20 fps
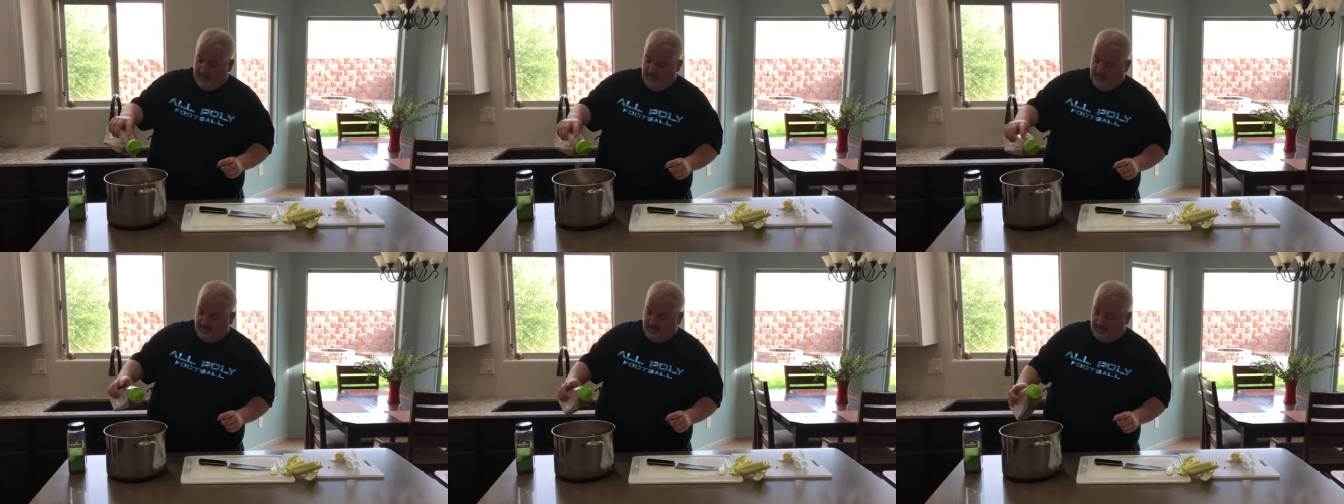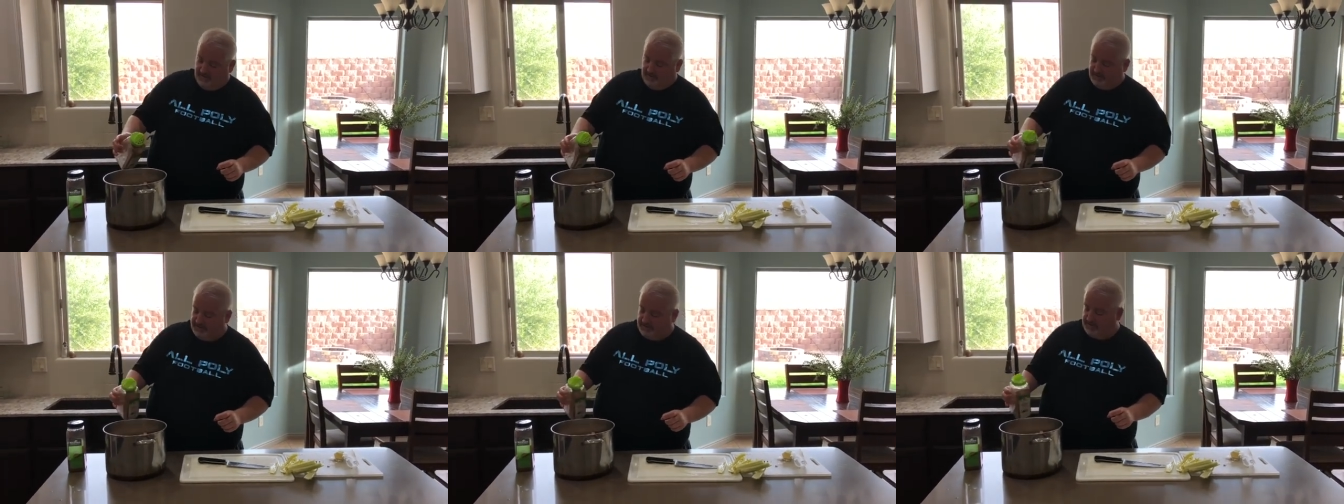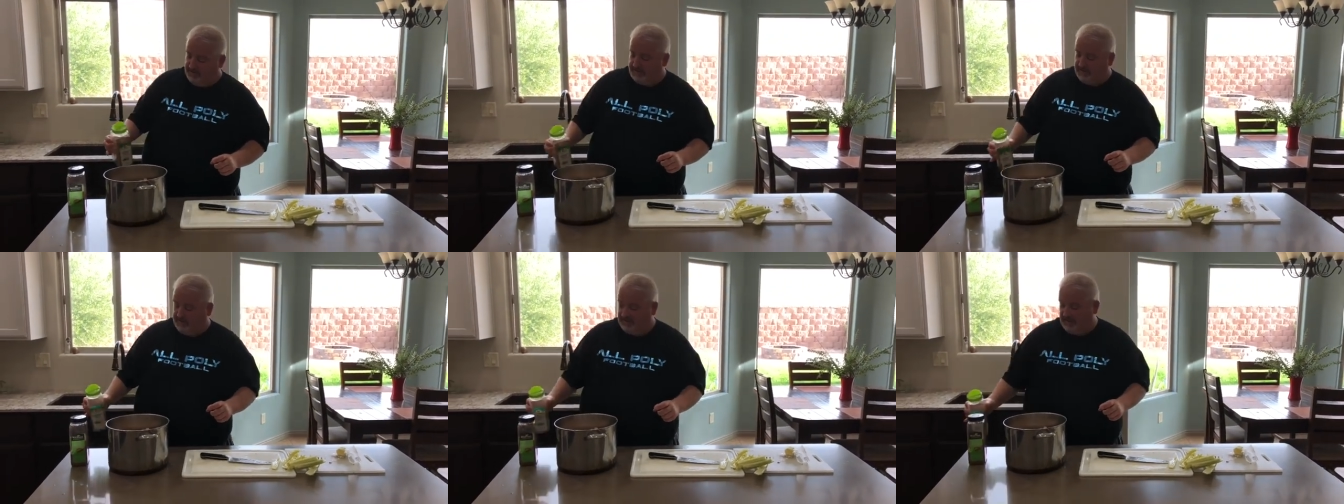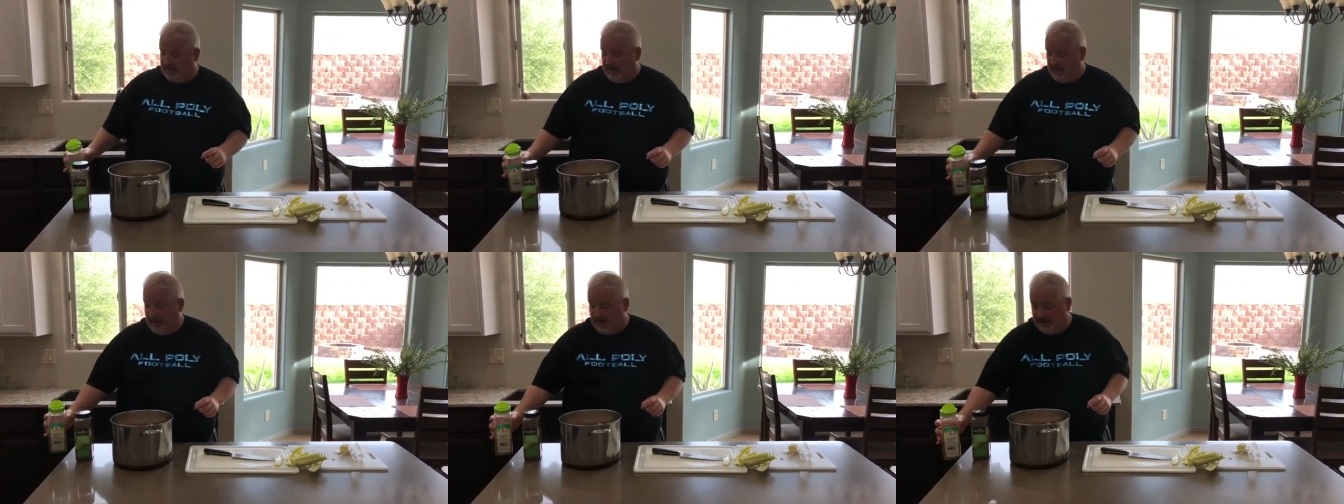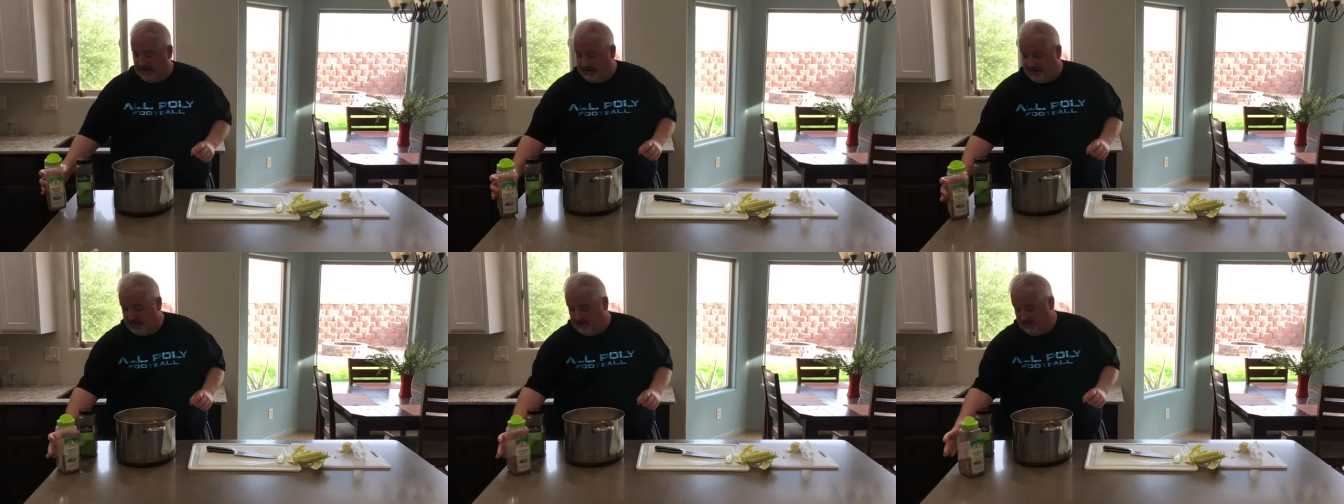Throw a chunk of
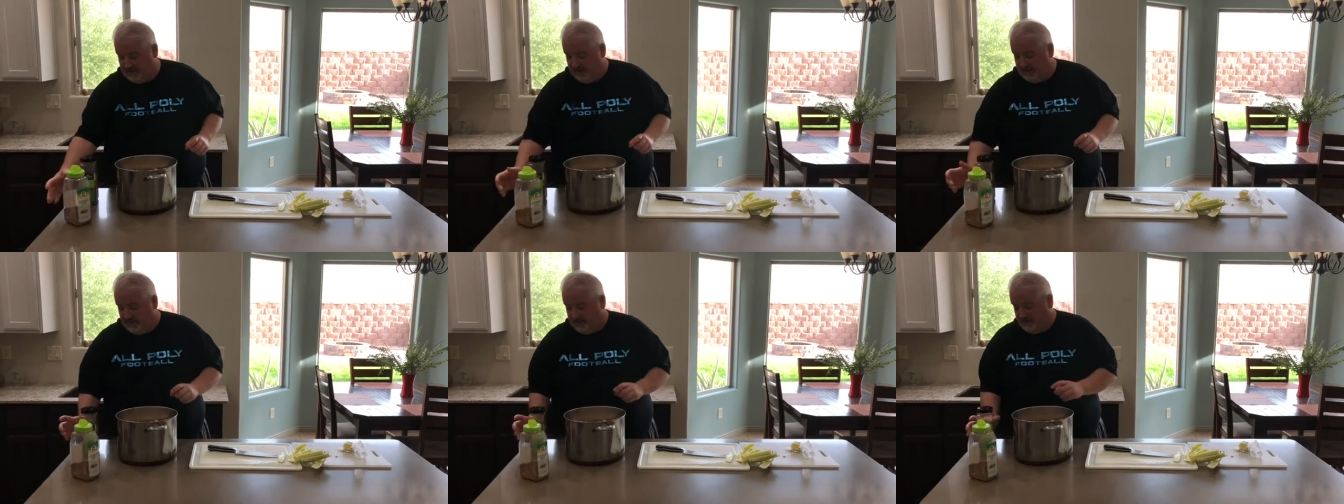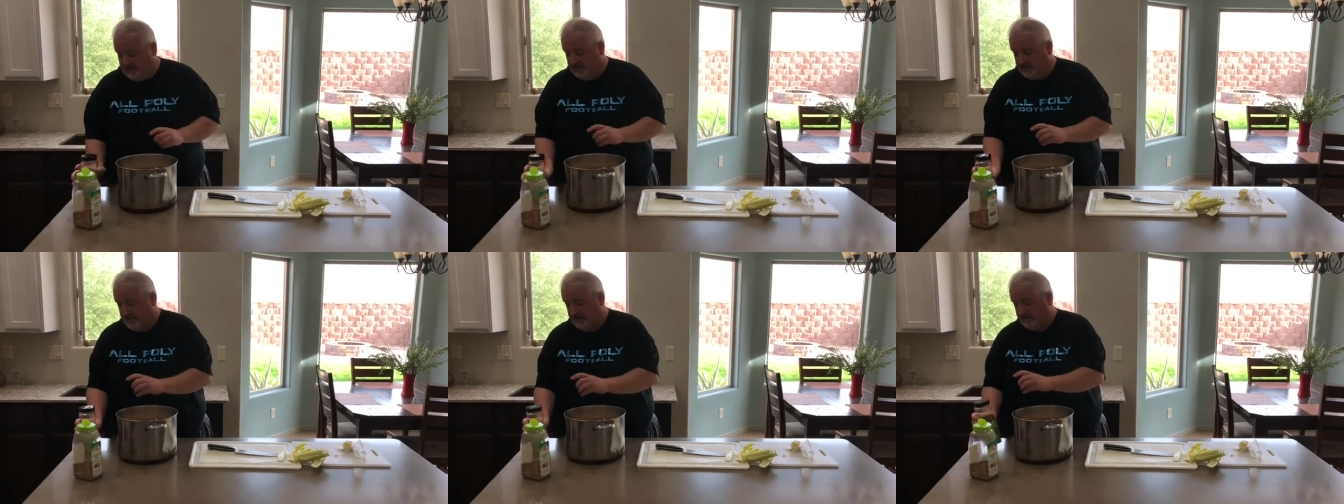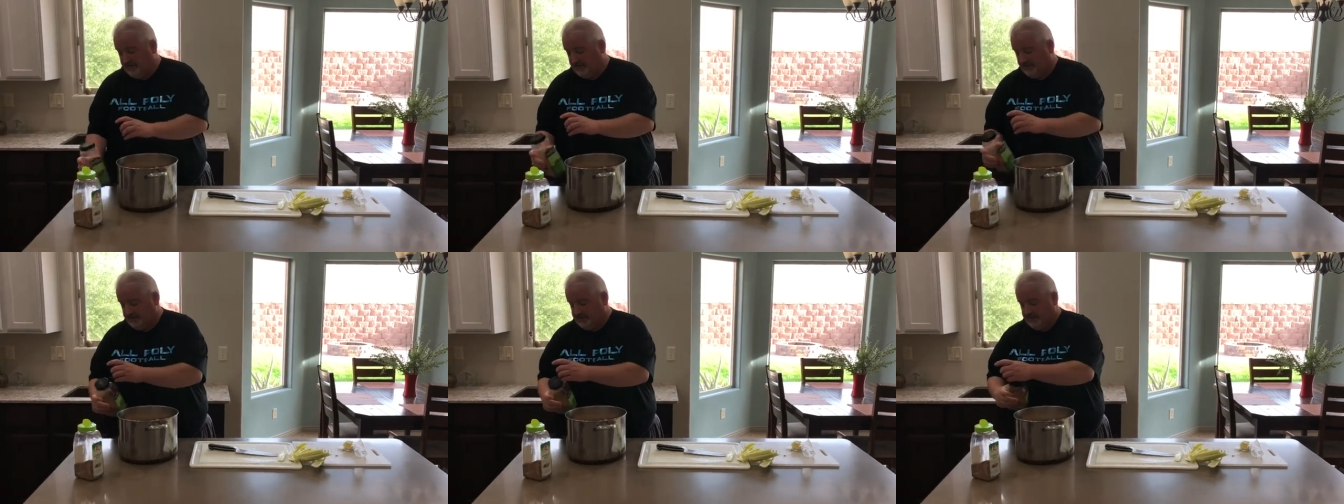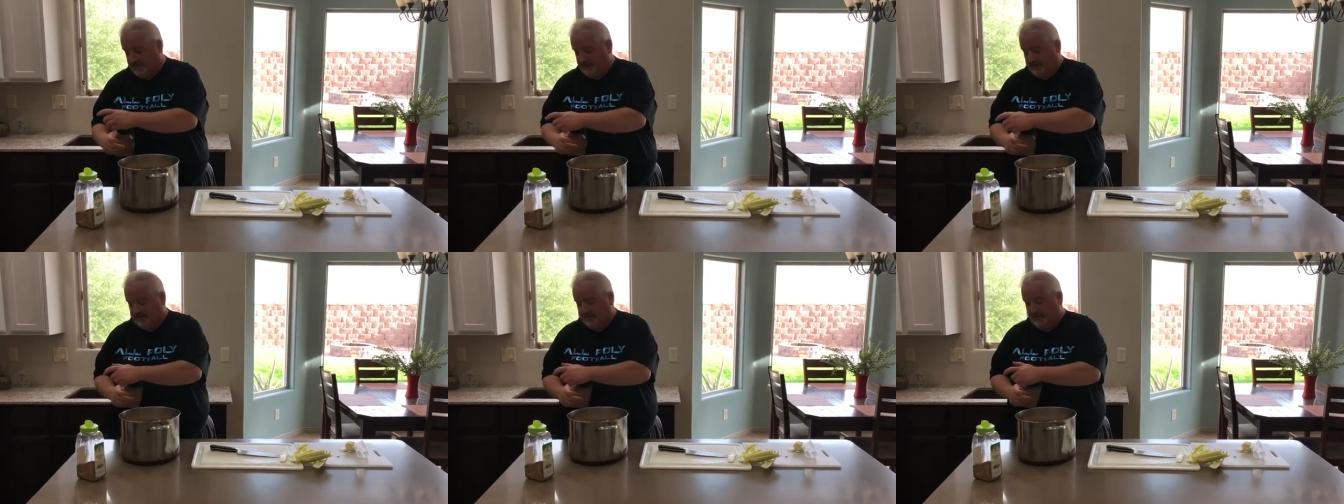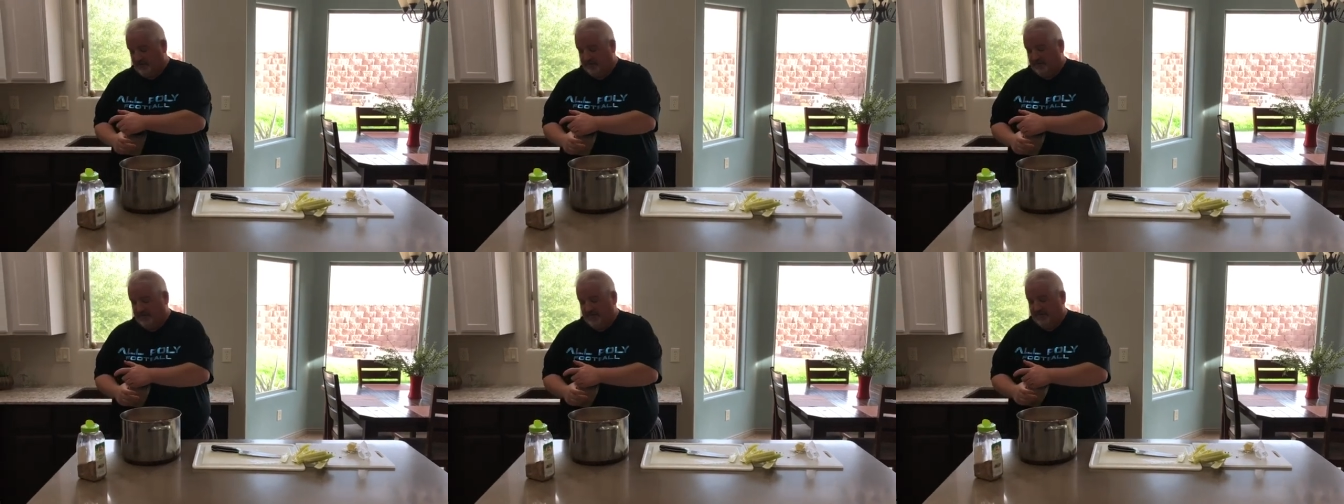that. And a little chunk of our
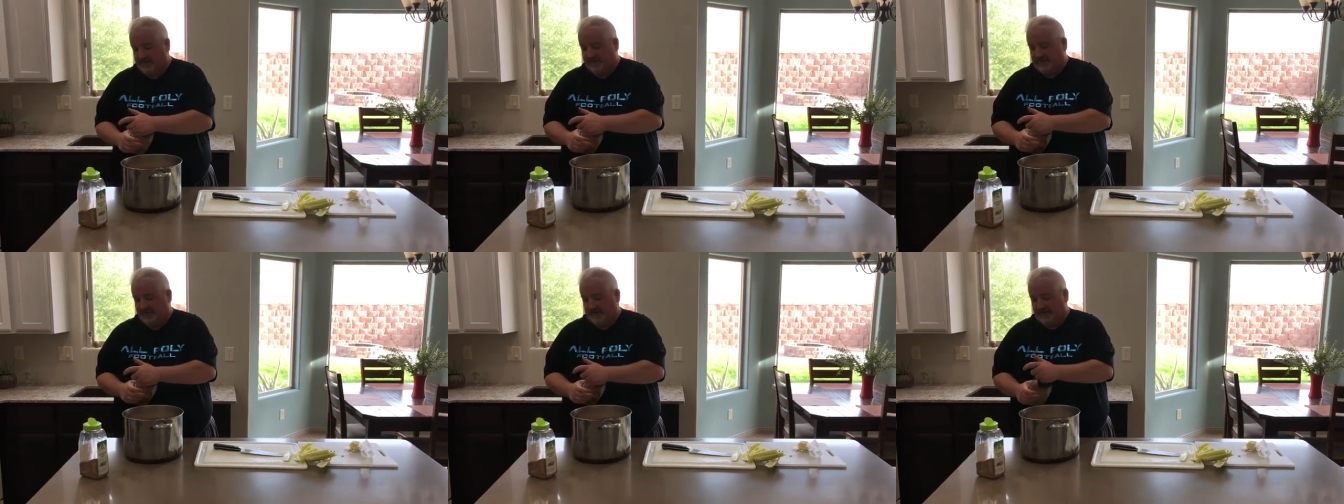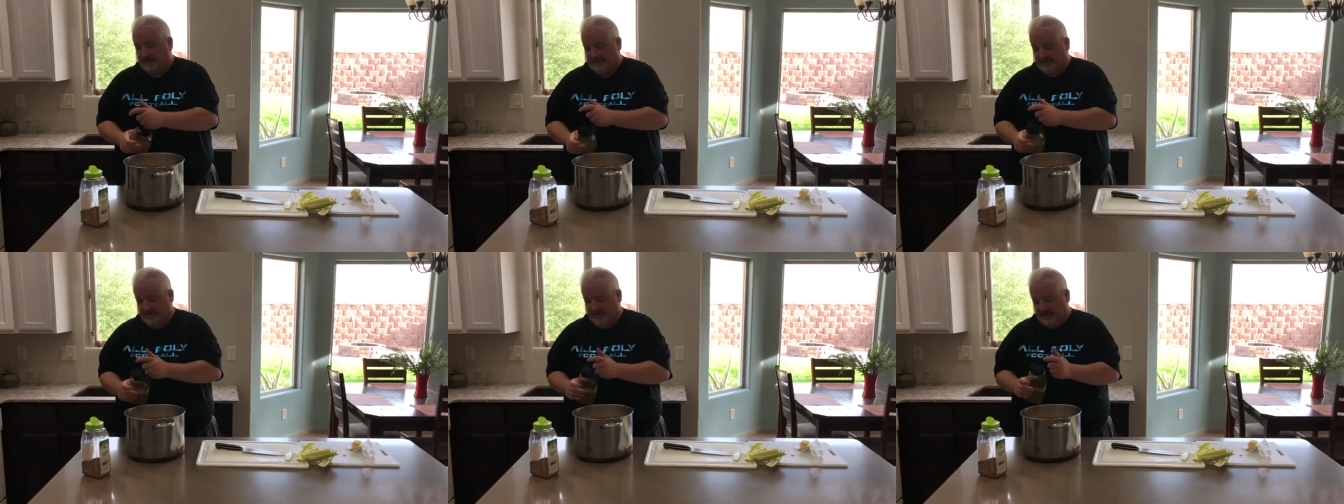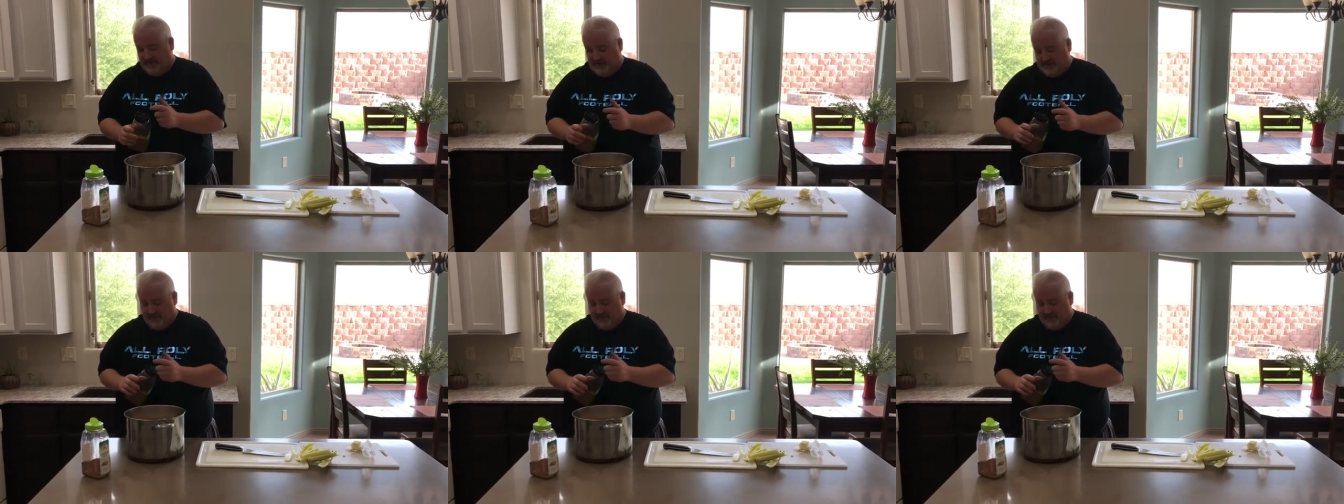beef seasoning,